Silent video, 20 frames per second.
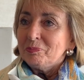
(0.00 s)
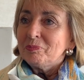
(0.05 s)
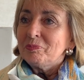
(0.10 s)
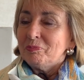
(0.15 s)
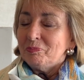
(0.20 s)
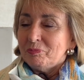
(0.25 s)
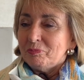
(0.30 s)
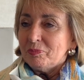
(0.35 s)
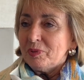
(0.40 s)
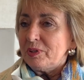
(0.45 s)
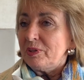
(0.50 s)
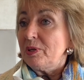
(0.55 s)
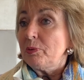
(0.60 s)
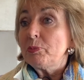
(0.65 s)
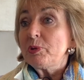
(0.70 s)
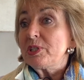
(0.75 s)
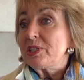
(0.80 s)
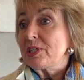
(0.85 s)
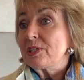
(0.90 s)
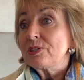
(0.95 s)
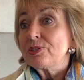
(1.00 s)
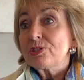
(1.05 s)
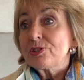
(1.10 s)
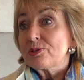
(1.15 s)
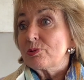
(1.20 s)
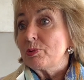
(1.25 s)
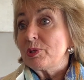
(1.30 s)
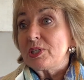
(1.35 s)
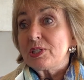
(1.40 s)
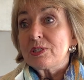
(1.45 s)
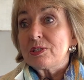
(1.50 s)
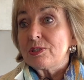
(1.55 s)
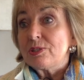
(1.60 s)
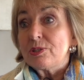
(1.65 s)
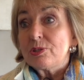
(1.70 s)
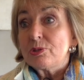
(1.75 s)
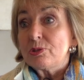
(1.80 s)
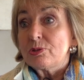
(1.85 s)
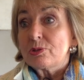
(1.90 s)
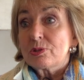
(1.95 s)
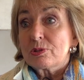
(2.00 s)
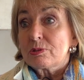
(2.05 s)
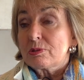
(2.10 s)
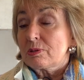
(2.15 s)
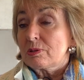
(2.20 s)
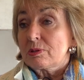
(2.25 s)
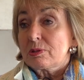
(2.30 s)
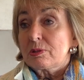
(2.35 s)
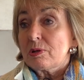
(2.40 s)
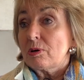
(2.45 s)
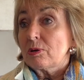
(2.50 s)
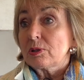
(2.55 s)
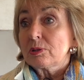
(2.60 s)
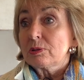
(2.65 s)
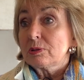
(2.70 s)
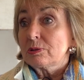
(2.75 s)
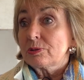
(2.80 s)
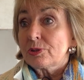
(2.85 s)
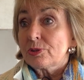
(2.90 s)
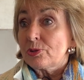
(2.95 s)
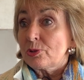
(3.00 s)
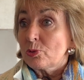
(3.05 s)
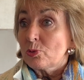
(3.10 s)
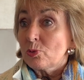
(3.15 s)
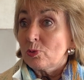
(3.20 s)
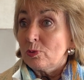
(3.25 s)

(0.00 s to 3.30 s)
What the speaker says: And then we didn't use goggles at all.